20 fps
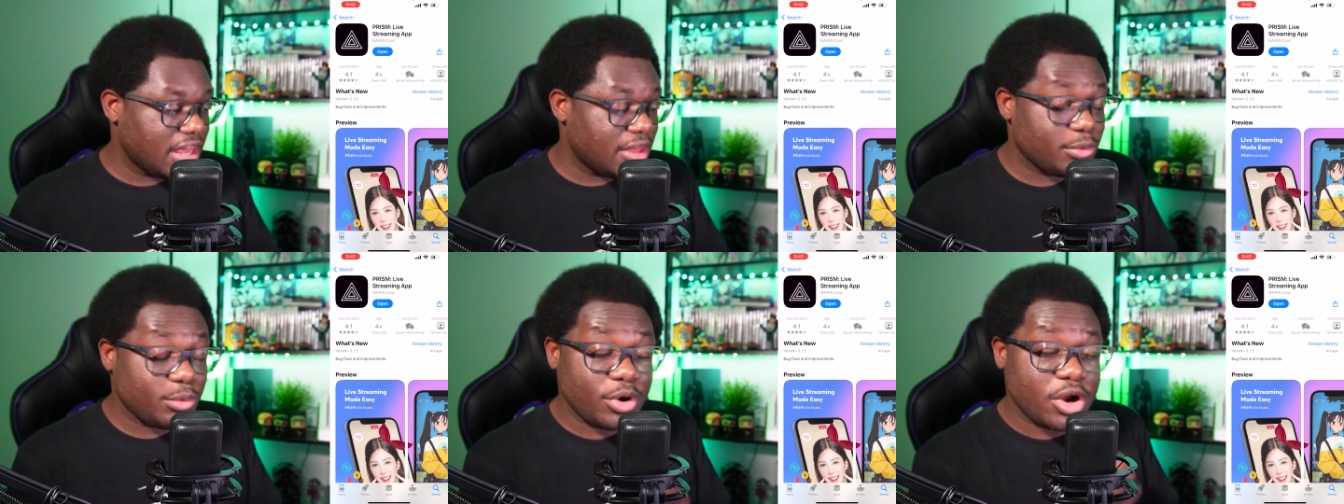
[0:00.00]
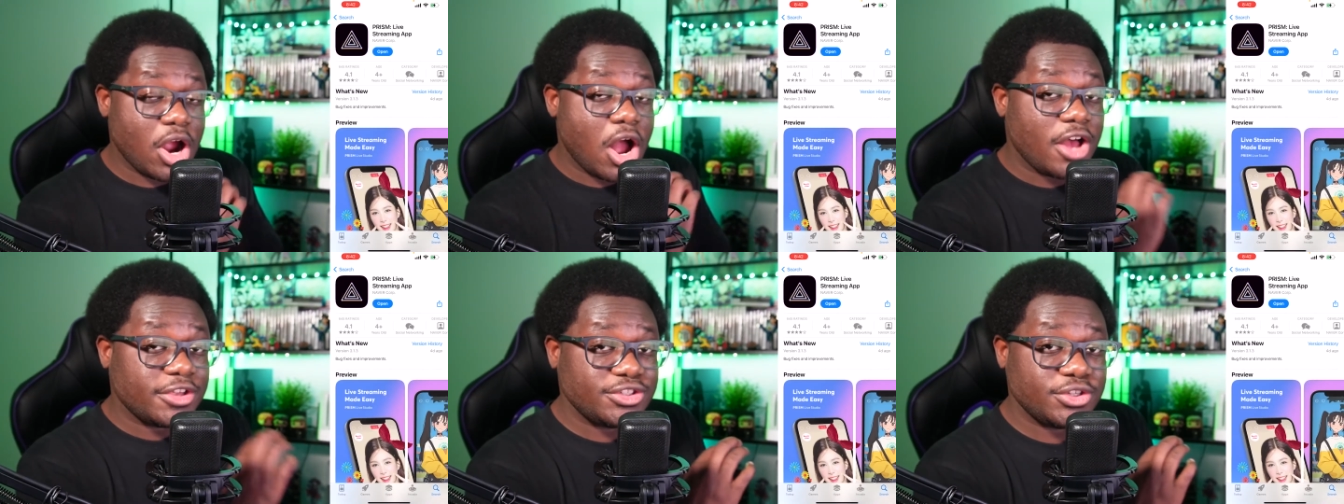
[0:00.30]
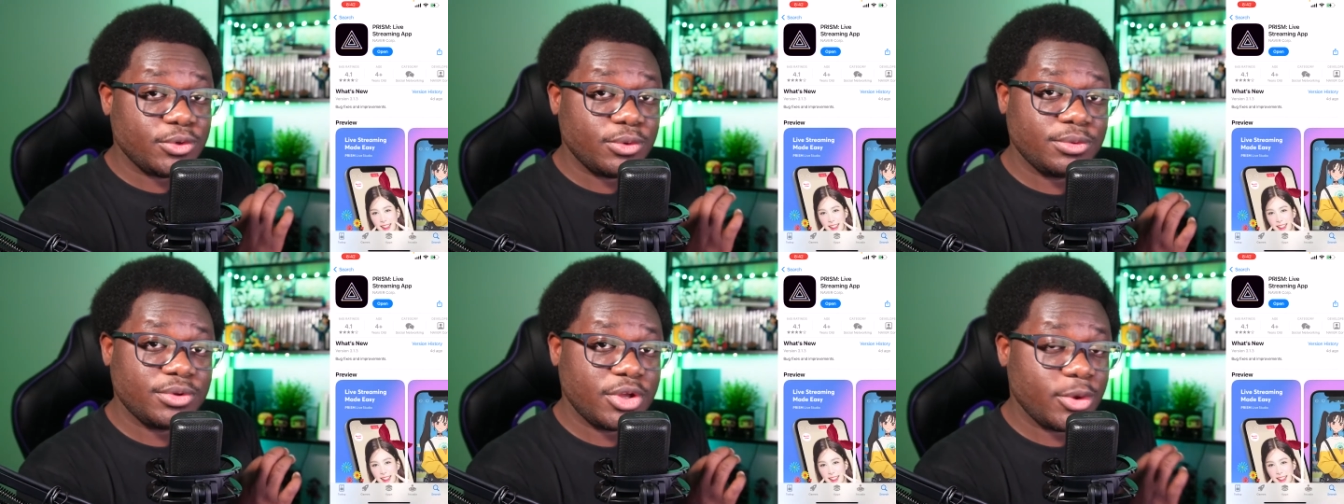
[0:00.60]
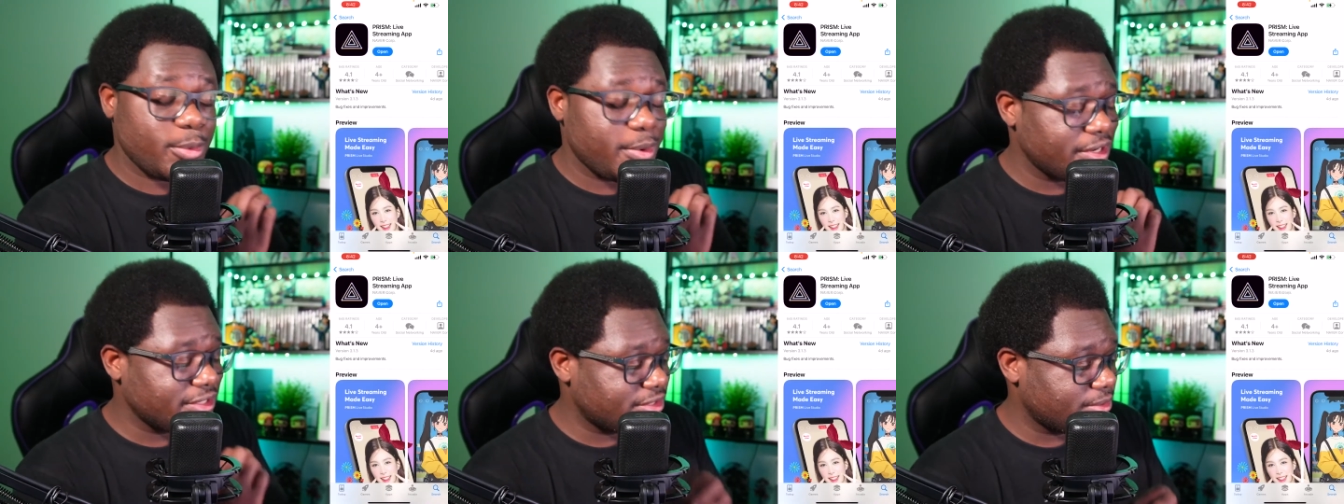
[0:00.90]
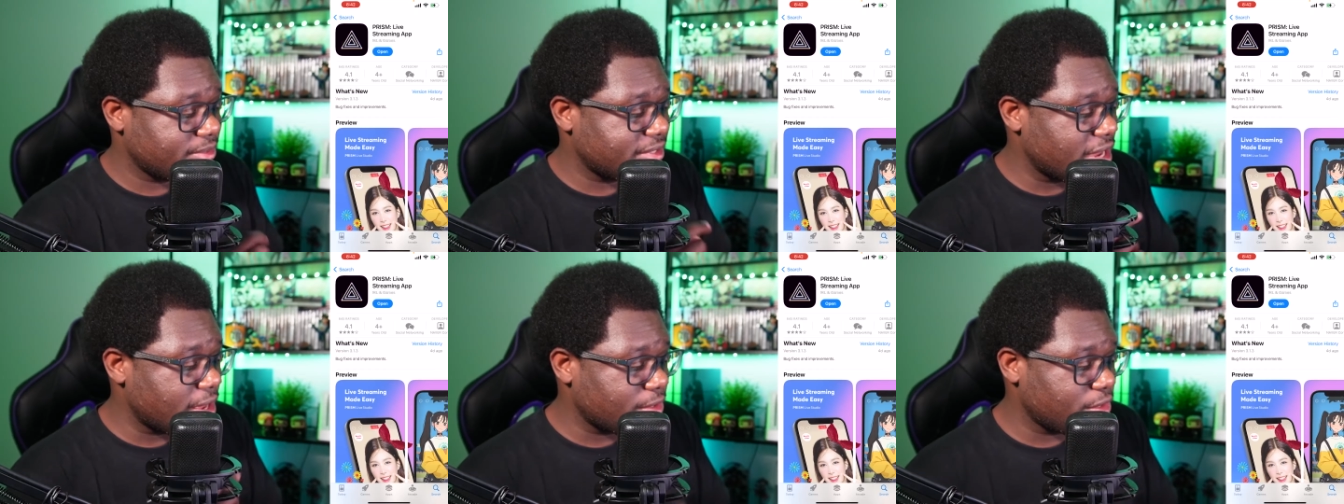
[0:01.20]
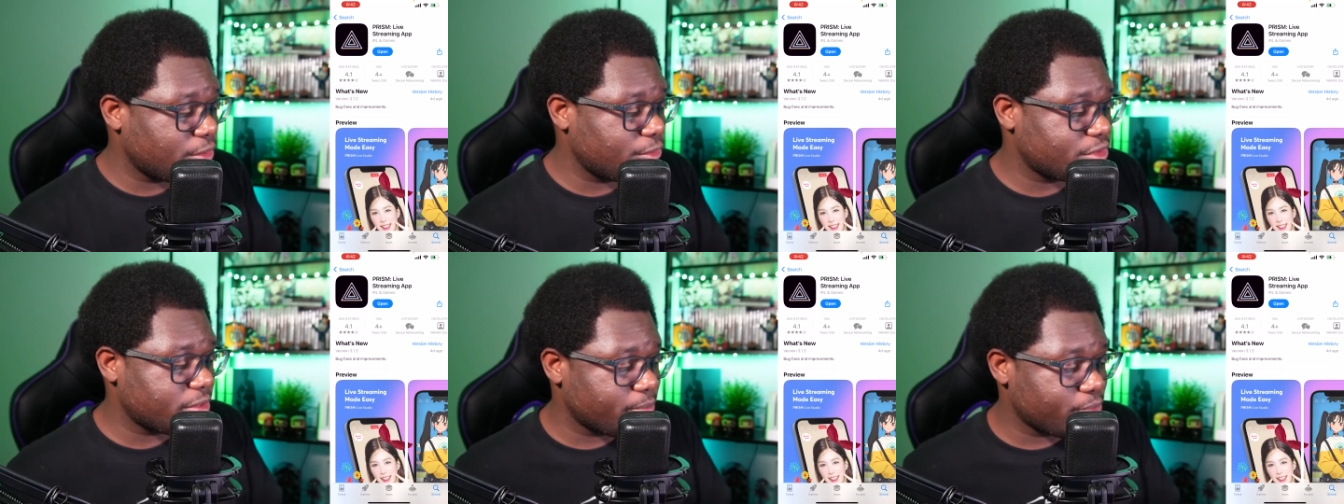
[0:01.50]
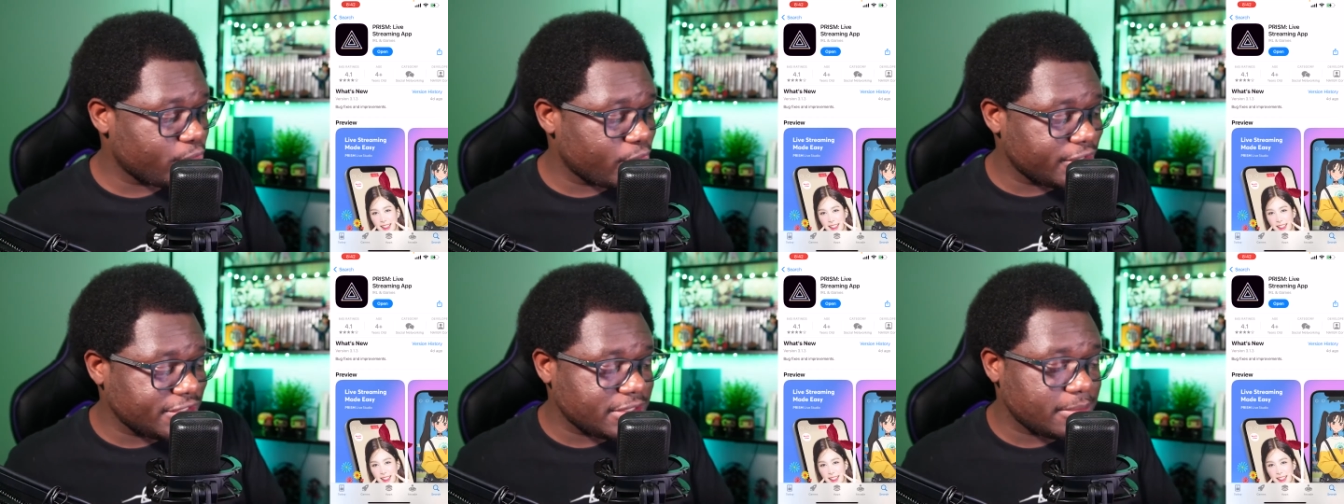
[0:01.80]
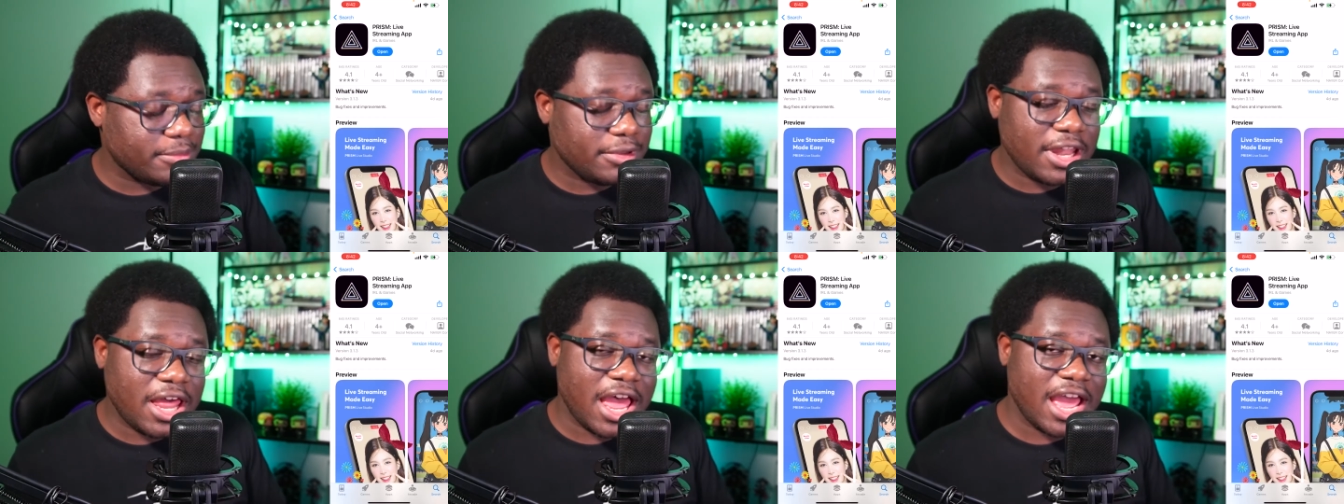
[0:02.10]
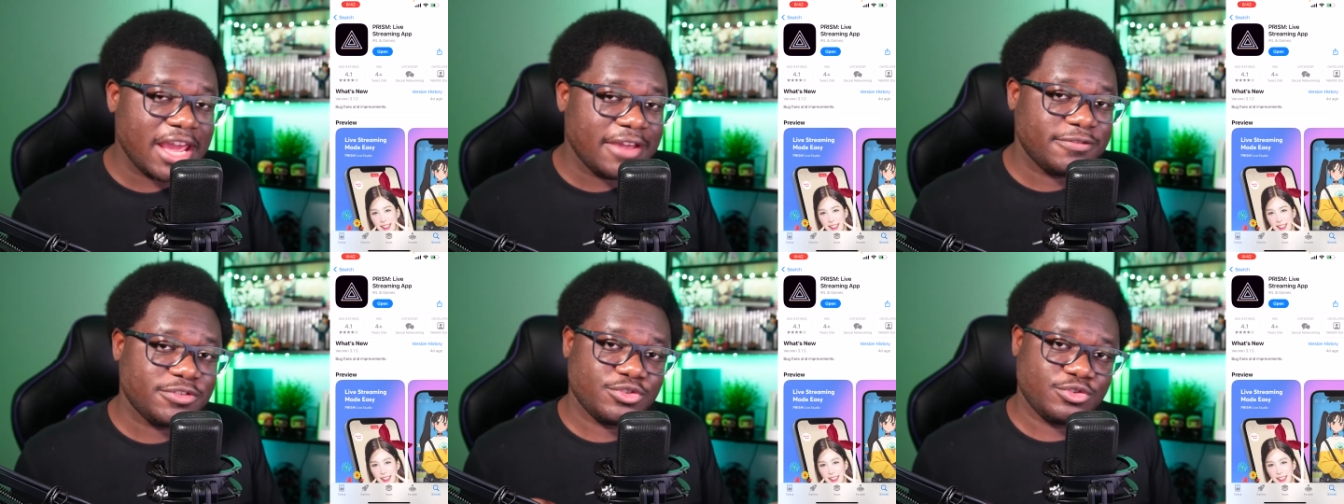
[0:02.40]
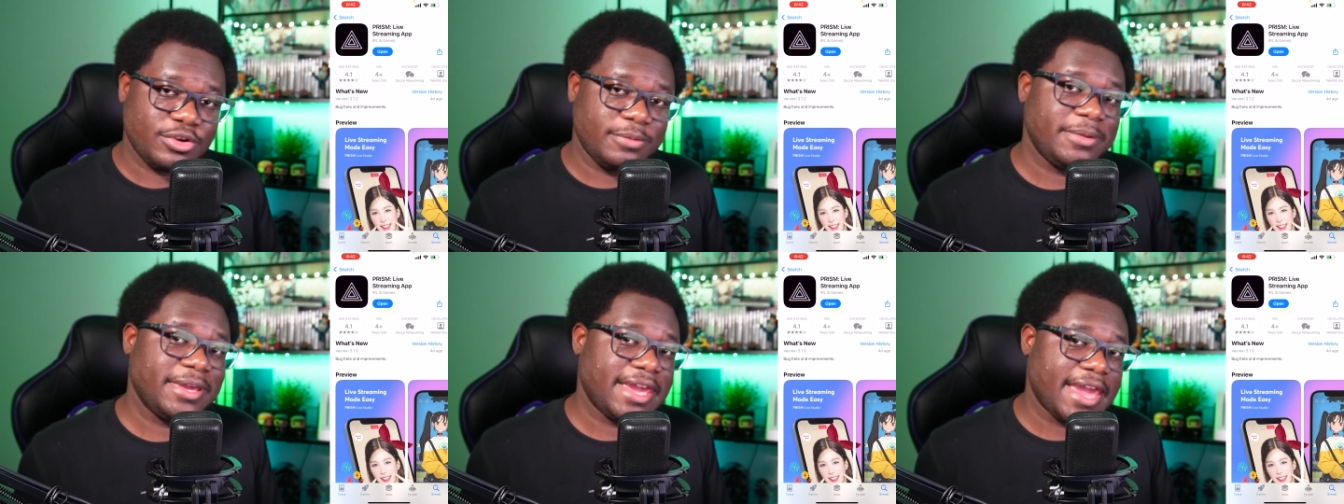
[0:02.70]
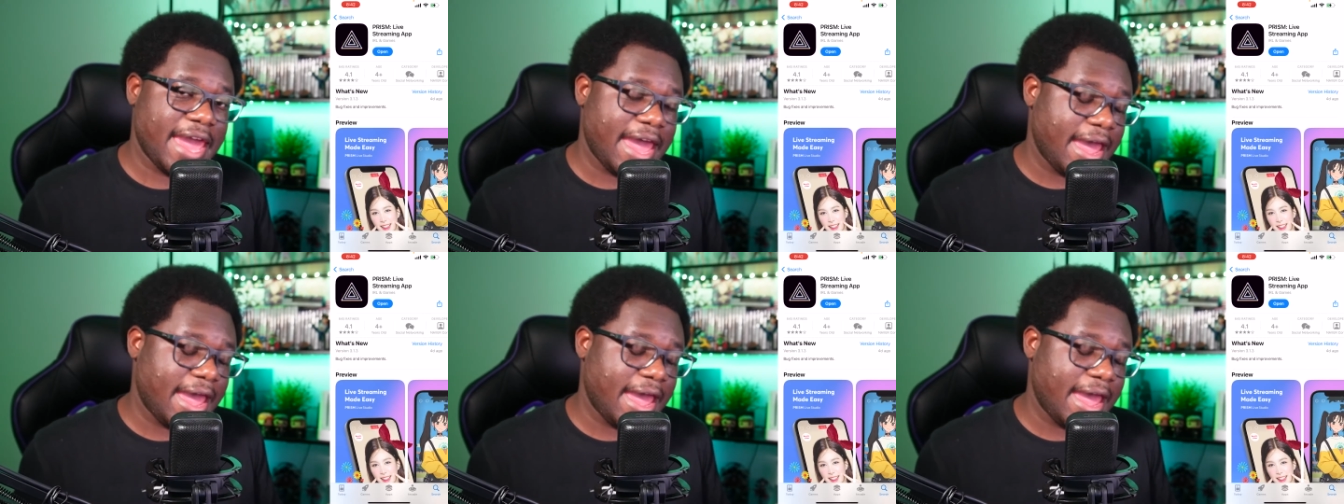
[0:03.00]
And we're also going to download the Prism Live streaming